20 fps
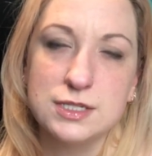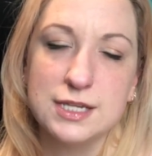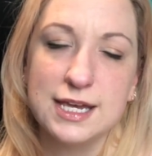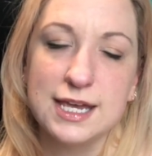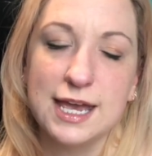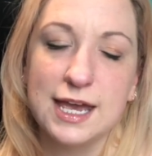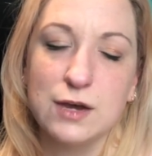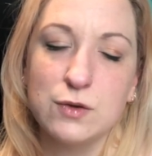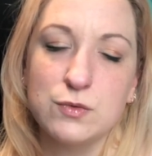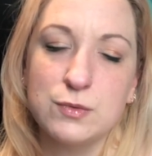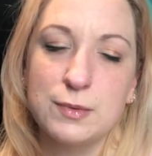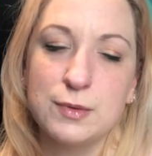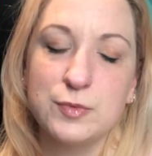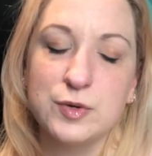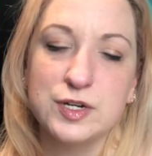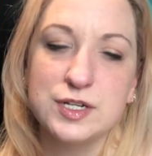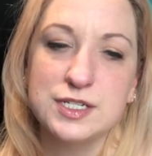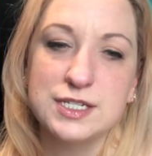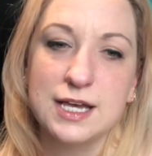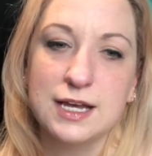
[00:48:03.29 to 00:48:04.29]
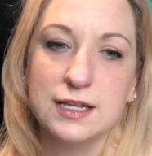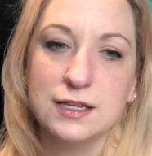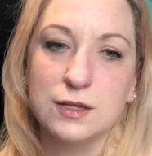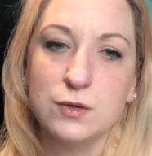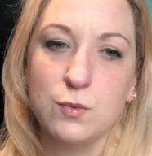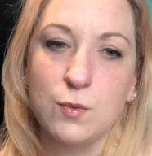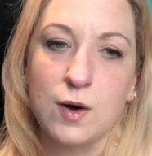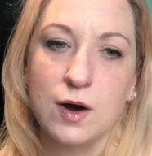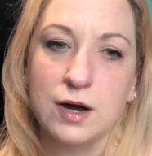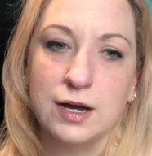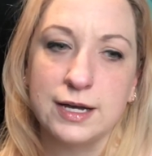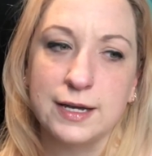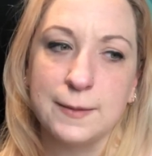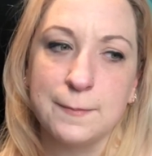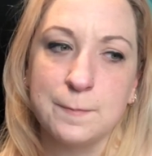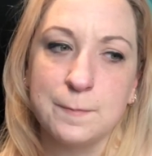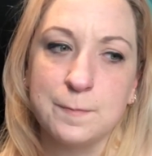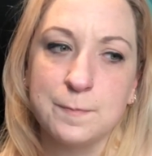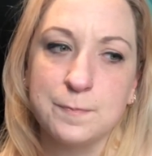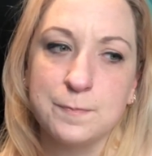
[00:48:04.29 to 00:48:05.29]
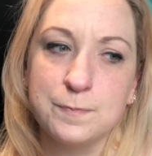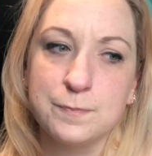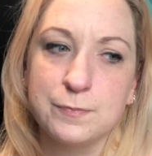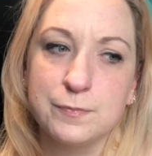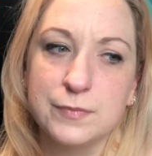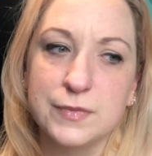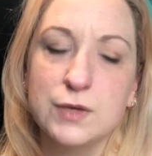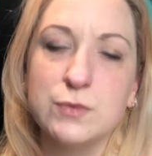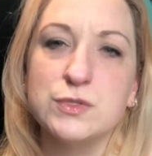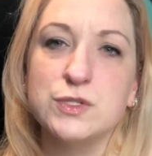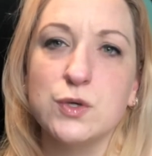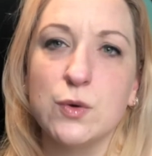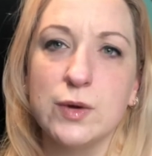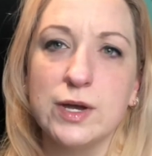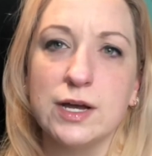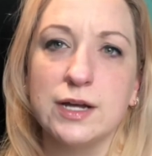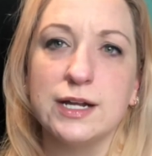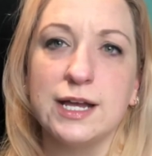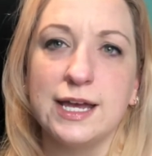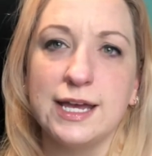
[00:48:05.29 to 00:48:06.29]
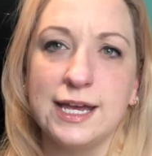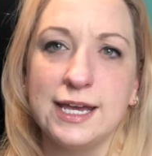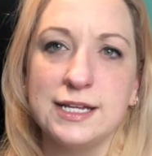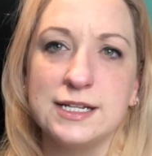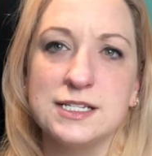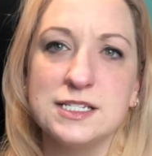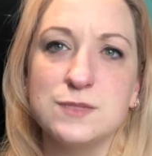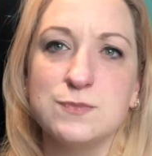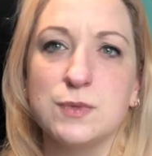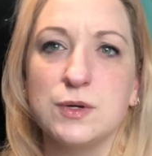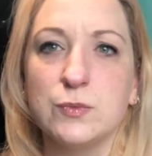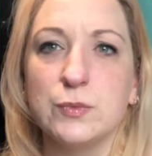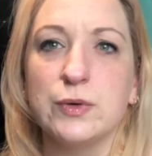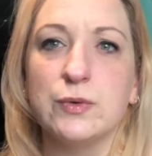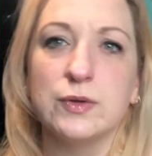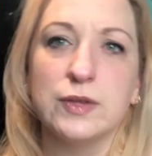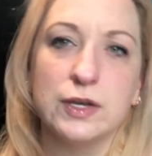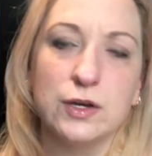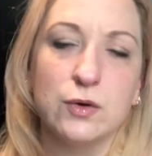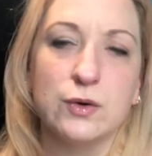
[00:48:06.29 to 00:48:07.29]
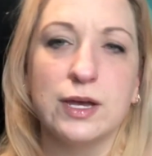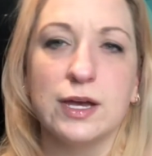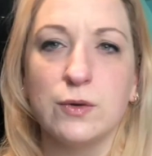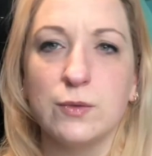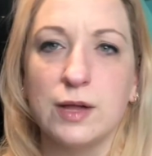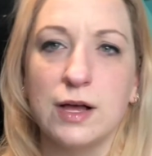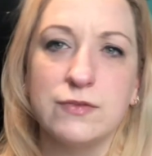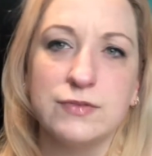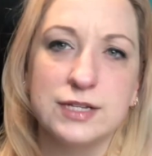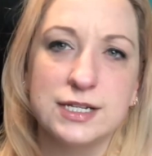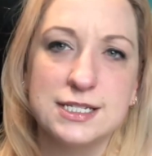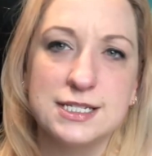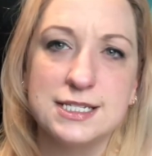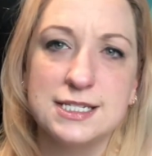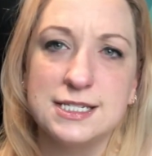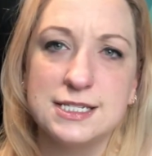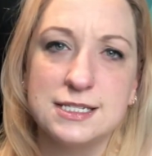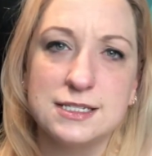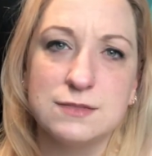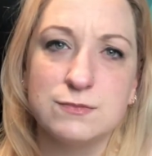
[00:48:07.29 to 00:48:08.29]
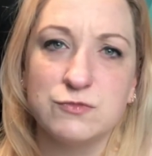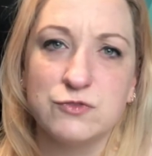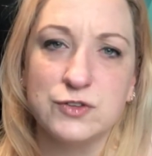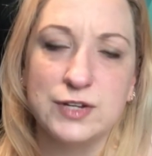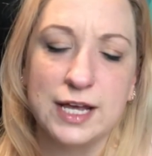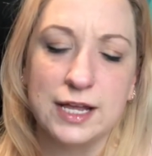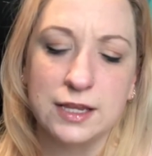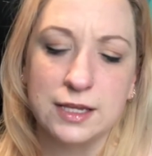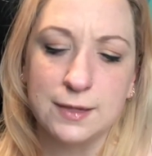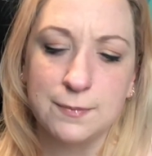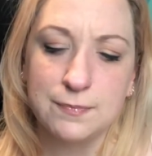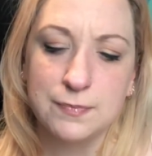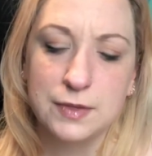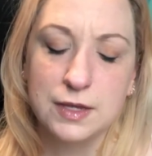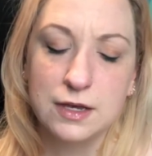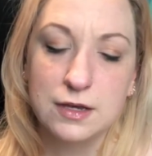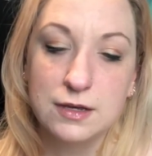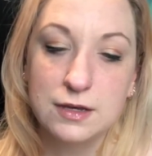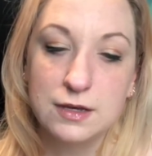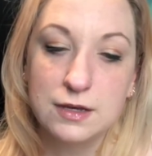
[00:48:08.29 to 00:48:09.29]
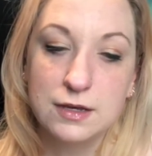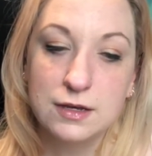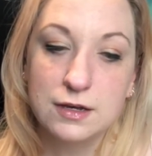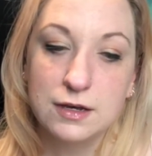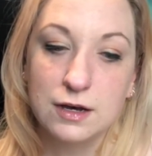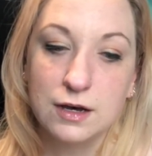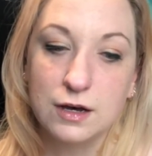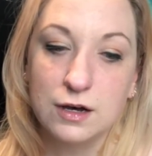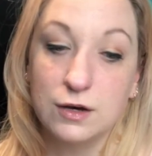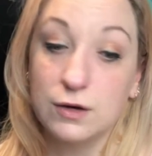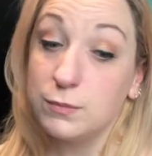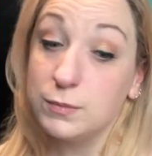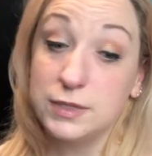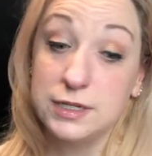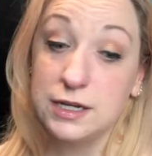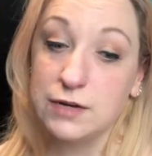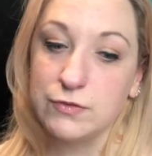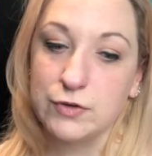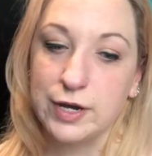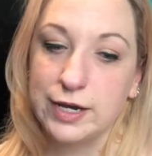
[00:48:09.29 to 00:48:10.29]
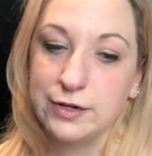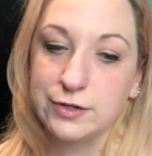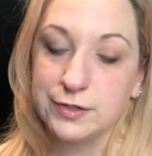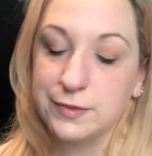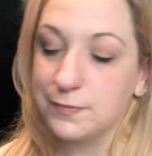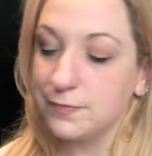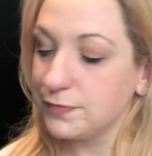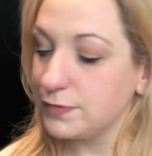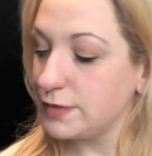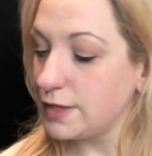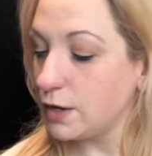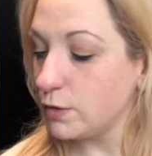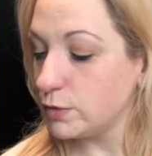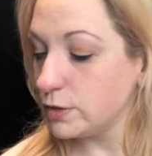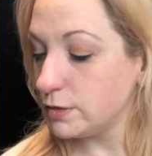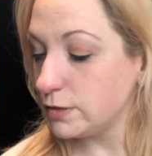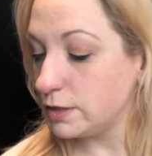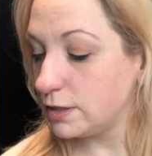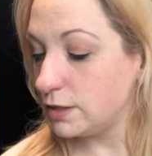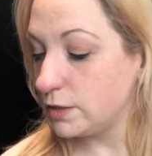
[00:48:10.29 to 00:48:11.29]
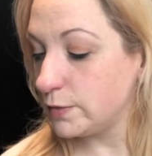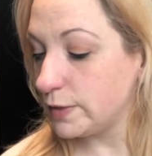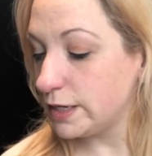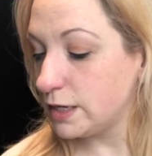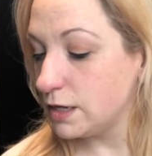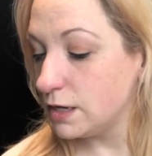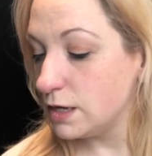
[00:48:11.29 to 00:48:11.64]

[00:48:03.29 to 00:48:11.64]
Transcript: I can't remember exactly why. It was going on hiatus, but we were like, okay, we'll have like a season finale. Uh, it never aired, that one anyway.